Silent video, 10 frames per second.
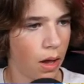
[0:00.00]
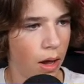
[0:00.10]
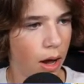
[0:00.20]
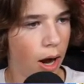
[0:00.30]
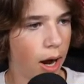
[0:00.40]

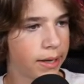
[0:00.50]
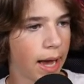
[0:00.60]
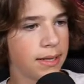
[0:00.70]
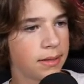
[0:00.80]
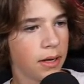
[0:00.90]
Alright,
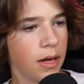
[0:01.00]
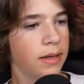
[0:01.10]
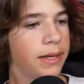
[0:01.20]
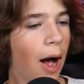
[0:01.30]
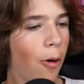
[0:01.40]
guys.
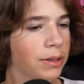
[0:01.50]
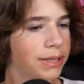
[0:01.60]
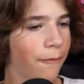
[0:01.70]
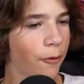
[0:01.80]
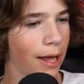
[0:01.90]
Yo, what's
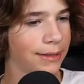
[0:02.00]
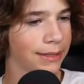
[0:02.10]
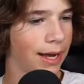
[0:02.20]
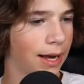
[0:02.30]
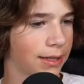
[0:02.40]
up, Fortnite
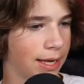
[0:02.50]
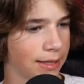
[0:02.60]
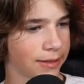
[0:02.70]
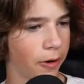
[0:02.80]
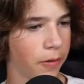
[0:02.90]
TikToks? How's it going?